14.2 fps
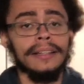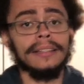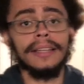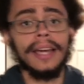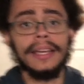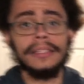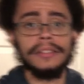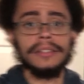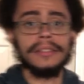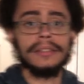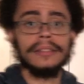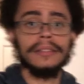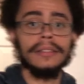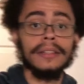yeah, he's
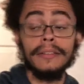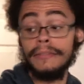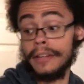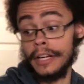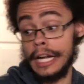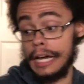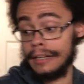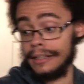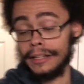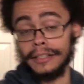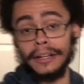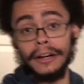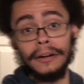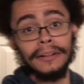just figured out how to let
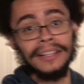go.